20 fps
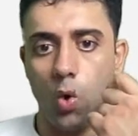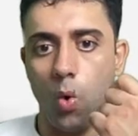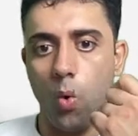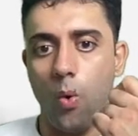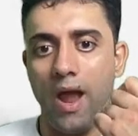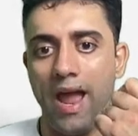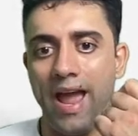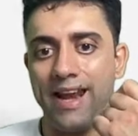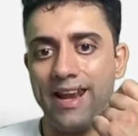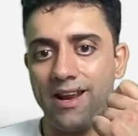
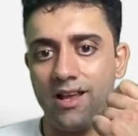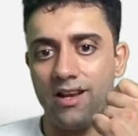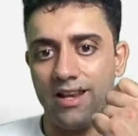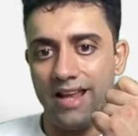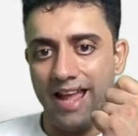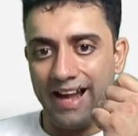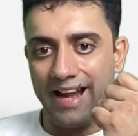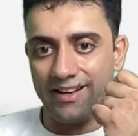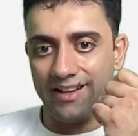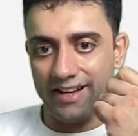Guanal
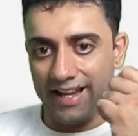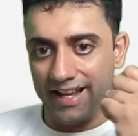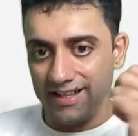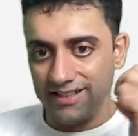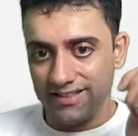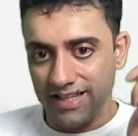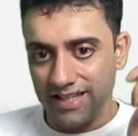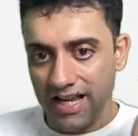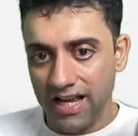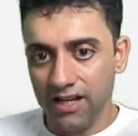
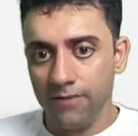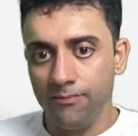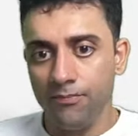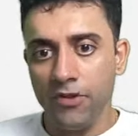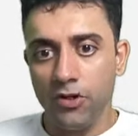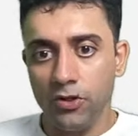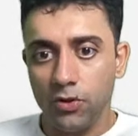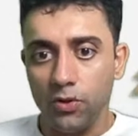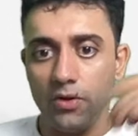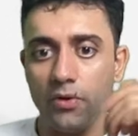atresia.
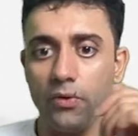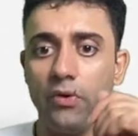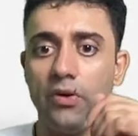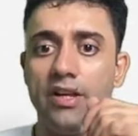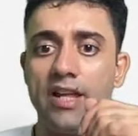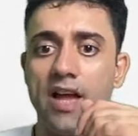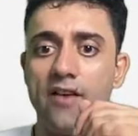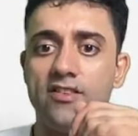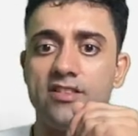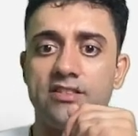Today
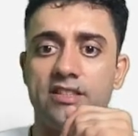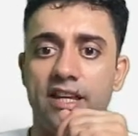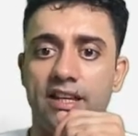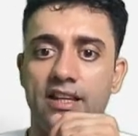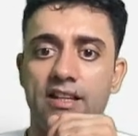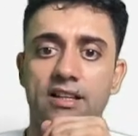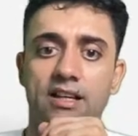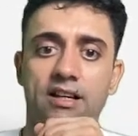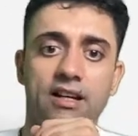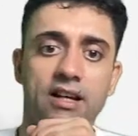only I was
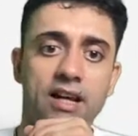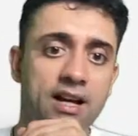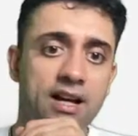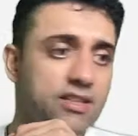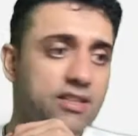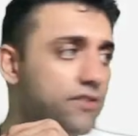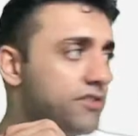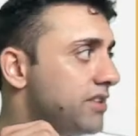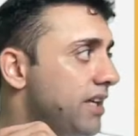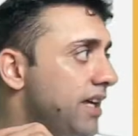taking the
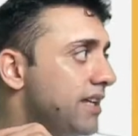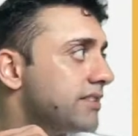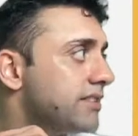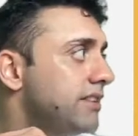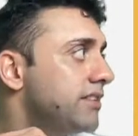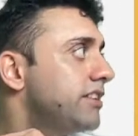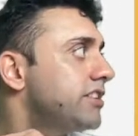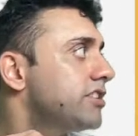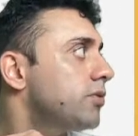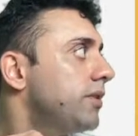class. I was
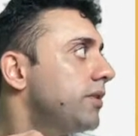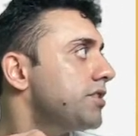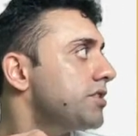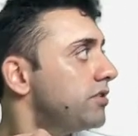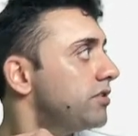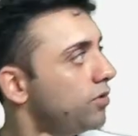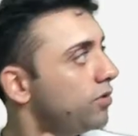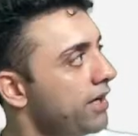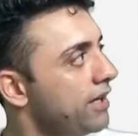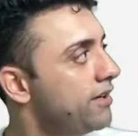asking this
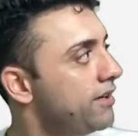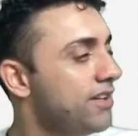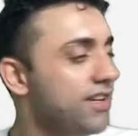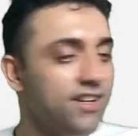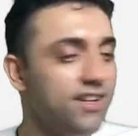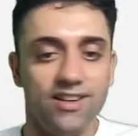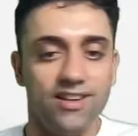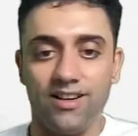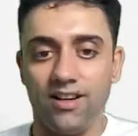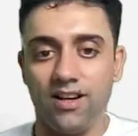question. Okay,
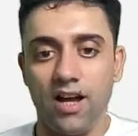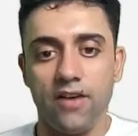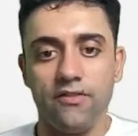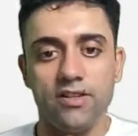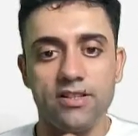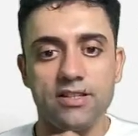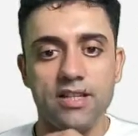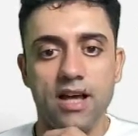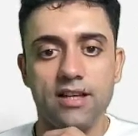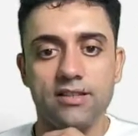I
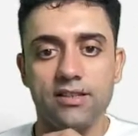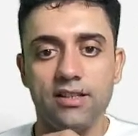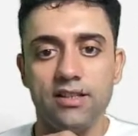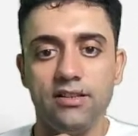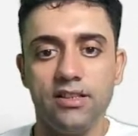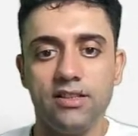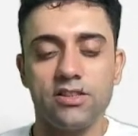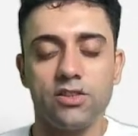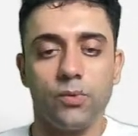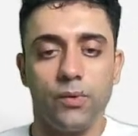was
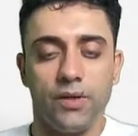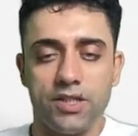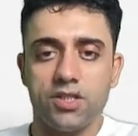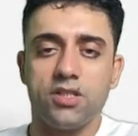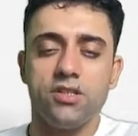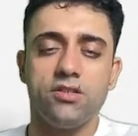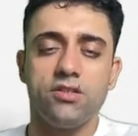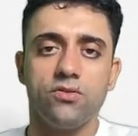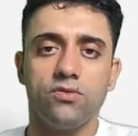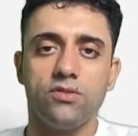asking this
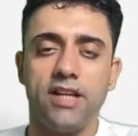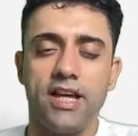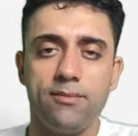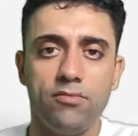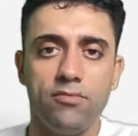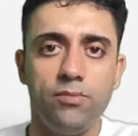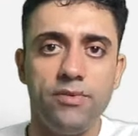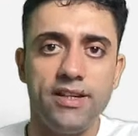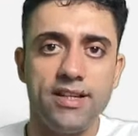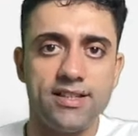question to the
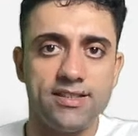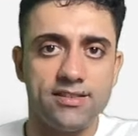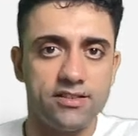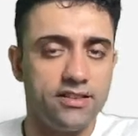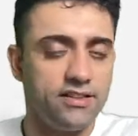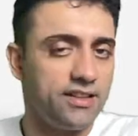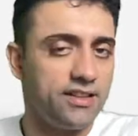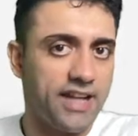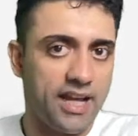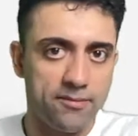MBBS
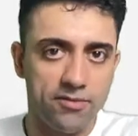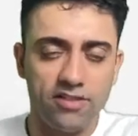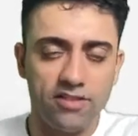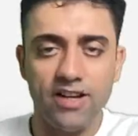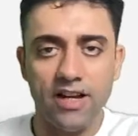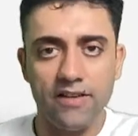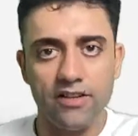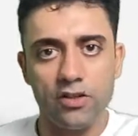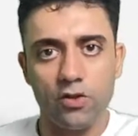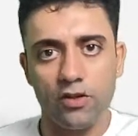in the table
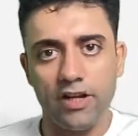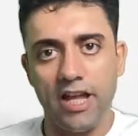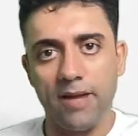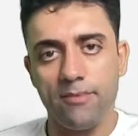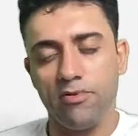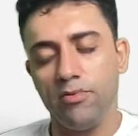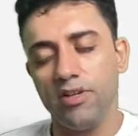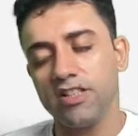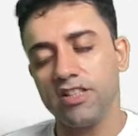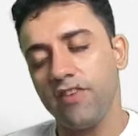viva today.
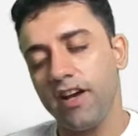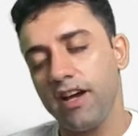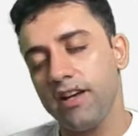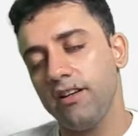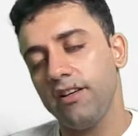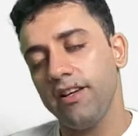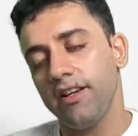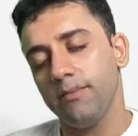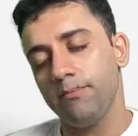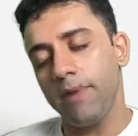MBBS
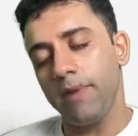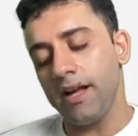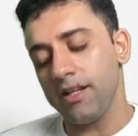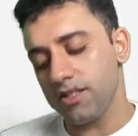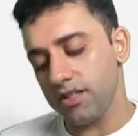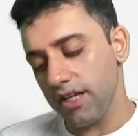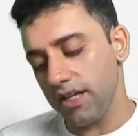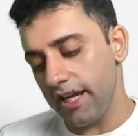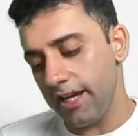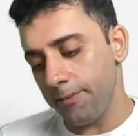final year
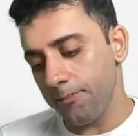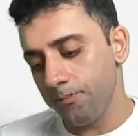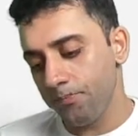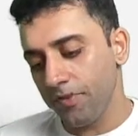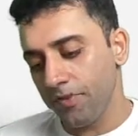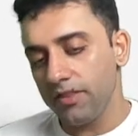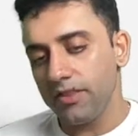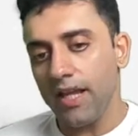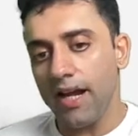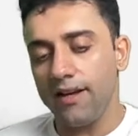batch A.
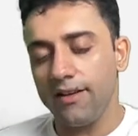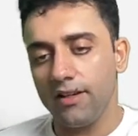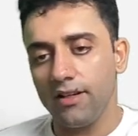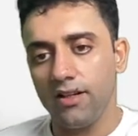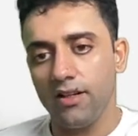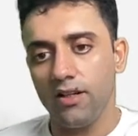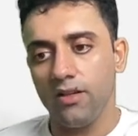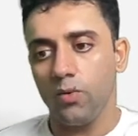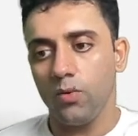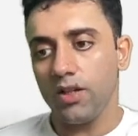That
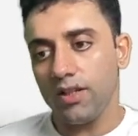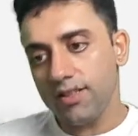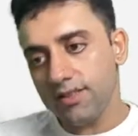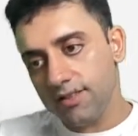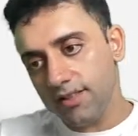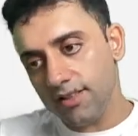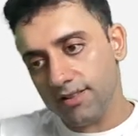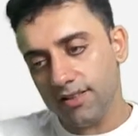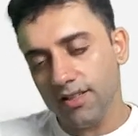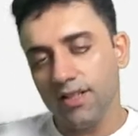what
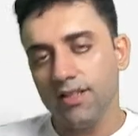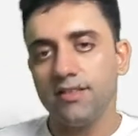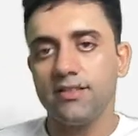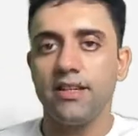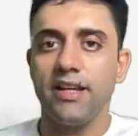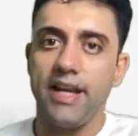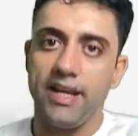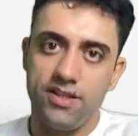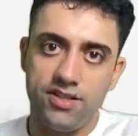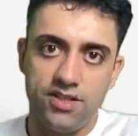is this?
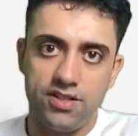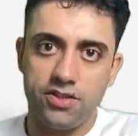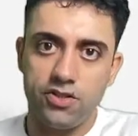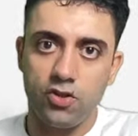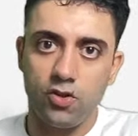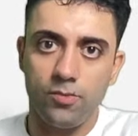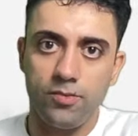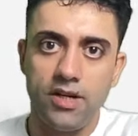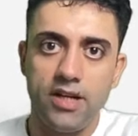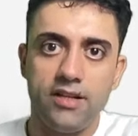Sir, NG
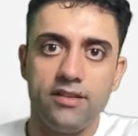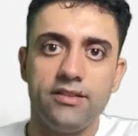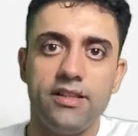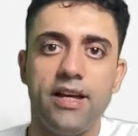tube.